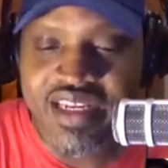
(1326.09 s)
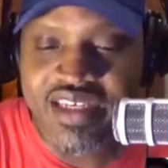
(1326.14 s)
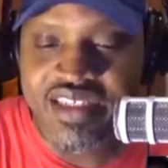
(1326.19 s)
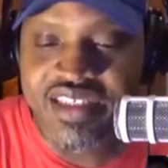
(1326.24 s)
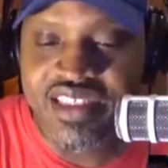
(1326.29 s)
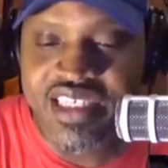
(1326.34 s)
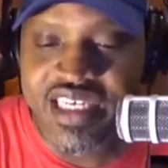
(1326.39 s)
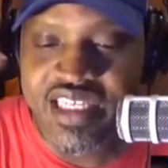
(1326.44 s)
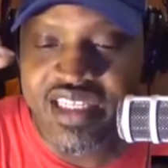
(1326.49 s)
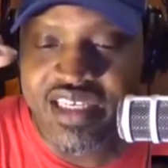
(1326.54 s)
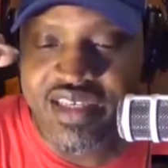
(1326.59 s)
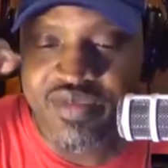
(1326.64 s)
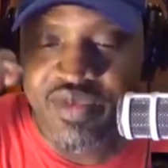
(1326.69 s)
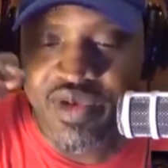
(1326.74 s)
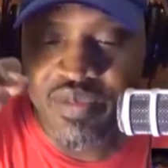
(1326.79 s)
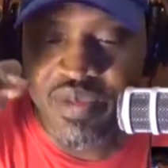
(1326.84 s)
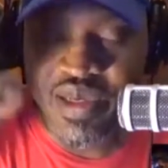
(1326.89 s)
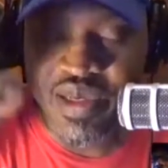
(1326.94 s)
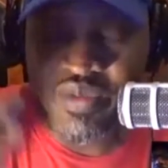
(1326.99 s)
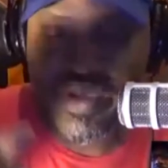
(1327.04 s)
ceiling with
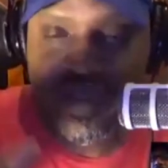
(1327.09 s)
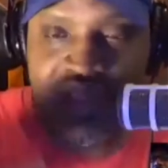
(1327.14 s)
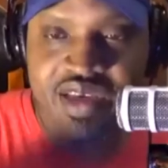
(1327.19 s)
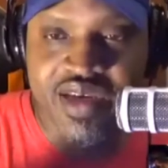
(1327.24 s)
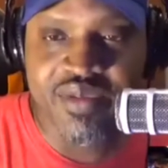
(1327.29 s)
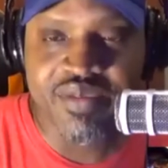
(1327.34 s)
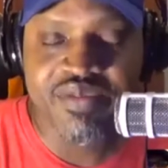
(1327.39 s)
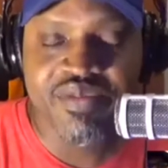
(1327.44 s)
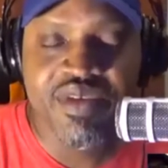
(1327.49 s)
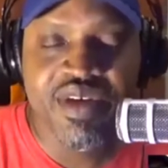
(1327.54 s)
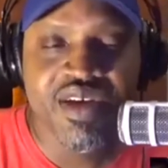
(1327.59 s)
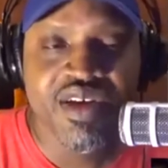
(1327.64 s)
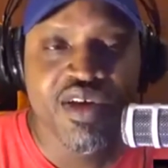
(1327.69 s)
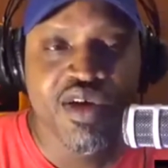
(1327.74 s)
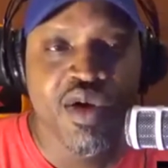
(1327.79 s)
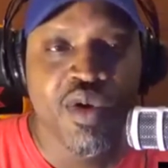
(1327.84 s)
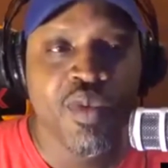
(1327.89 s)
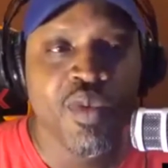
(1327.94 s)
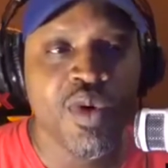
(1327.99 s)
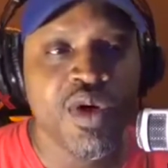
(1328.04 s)
me with him
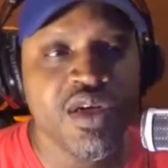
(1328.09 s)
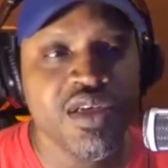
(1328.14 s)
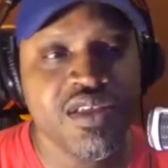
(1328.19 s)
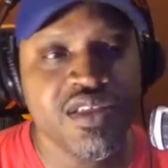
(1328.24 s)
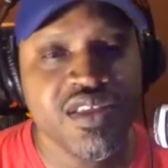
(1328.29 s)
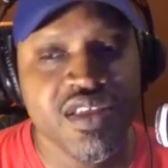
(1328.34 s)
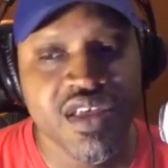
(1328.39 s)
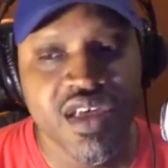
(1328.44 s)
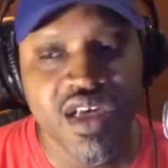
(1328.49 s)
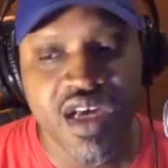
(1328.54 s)
was